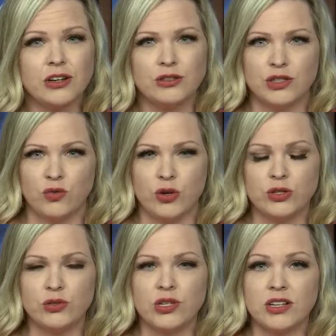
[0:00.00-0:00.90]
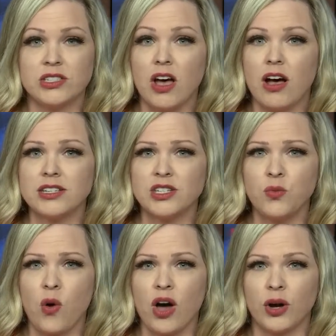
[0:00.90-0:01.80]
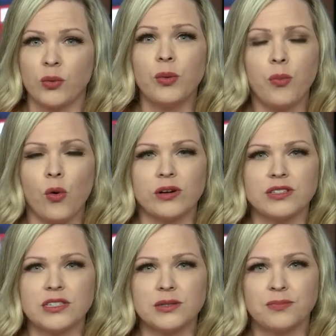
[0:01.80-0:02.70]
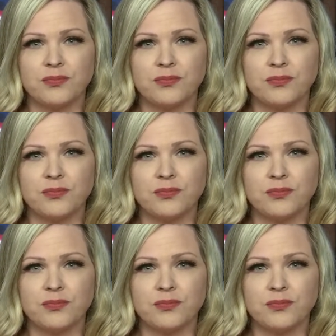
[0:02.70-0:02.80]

News 4 Tucson's Austin Walker reports.